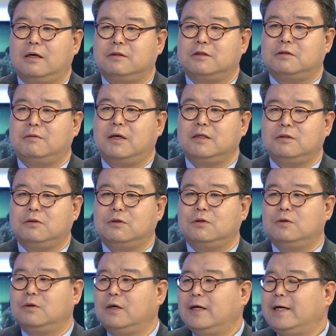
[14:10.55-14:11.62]
tried
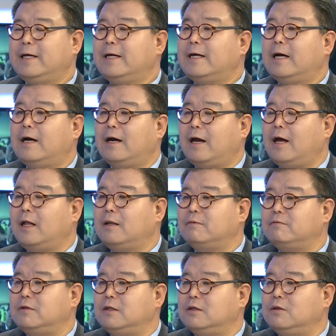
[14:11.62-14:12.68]
to
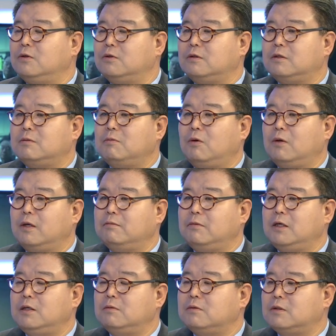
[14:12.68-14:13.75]
help those small and
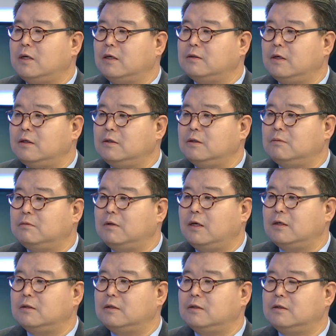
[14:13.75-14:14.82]
medium-sized
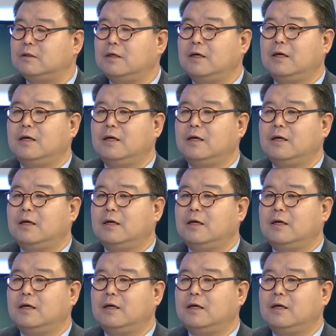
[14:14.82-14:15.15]
enterprises